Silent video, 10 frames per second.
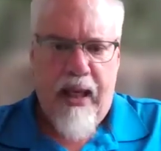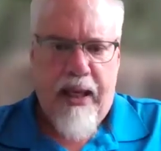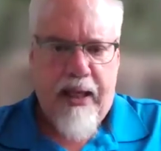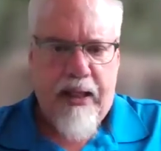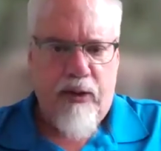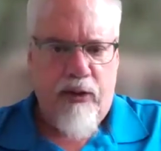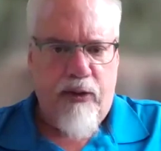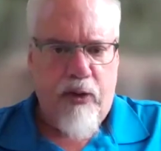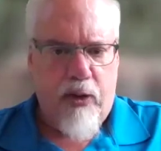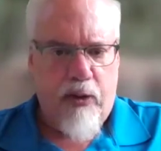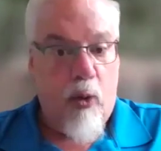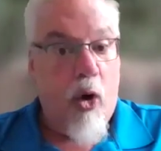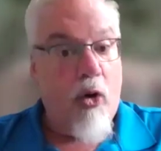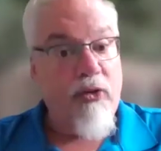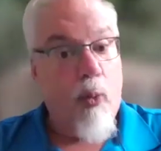And there
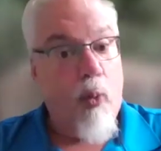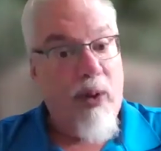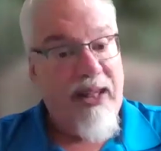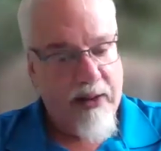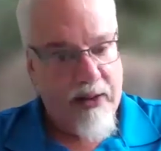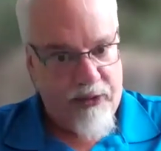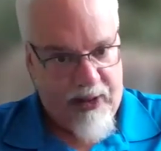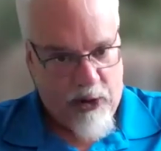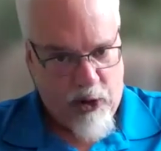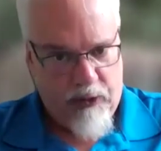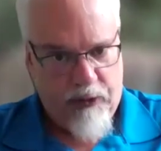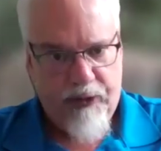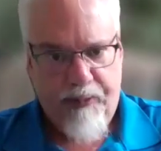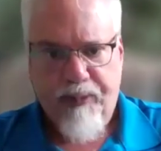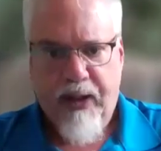are also weekly
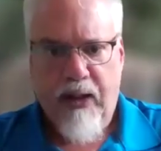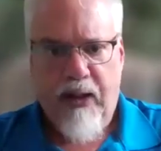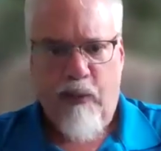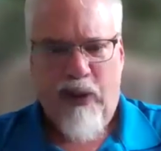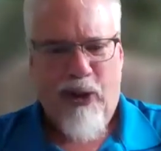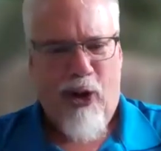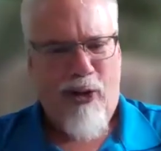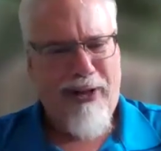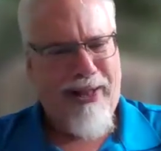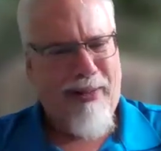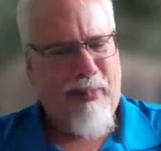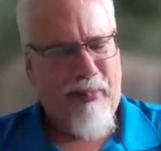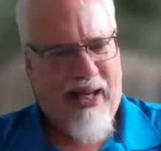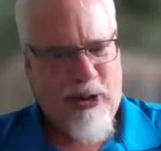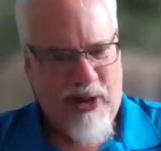sessions. We calling them
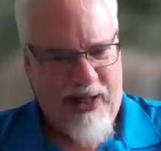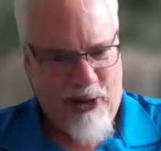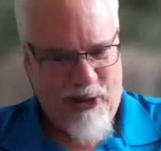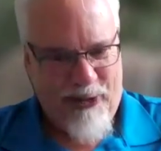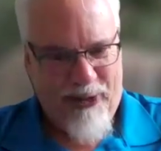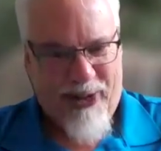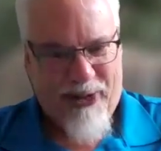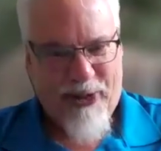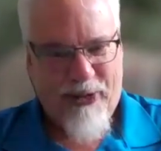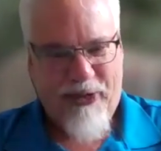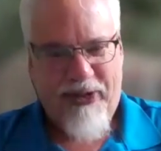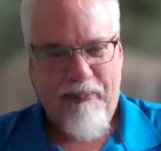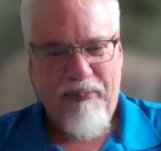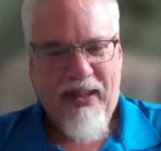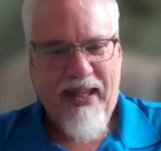imagination sessions,
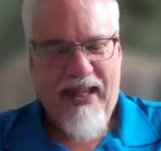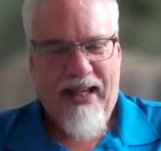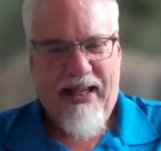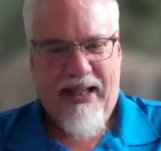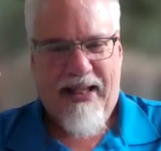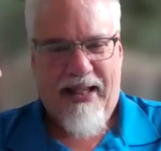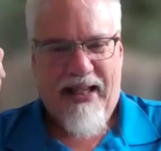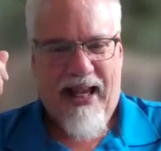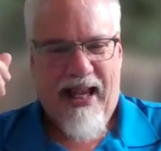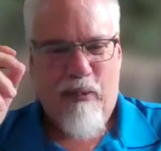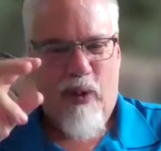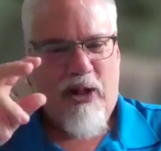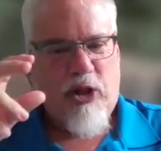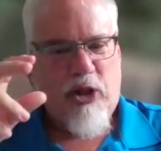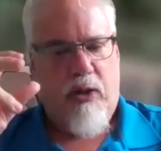at
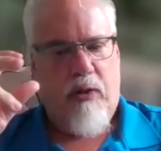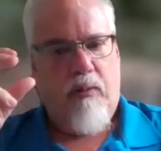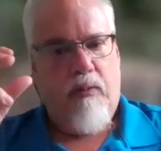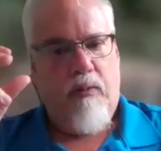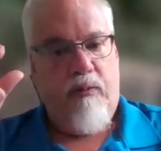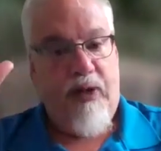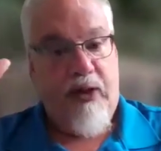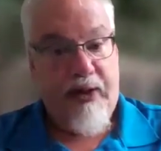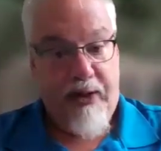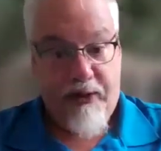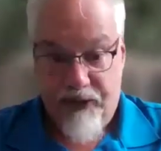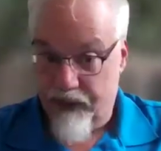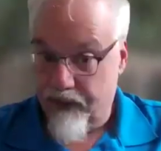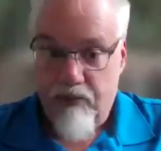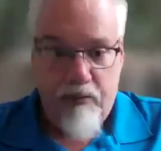which
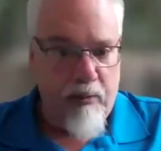various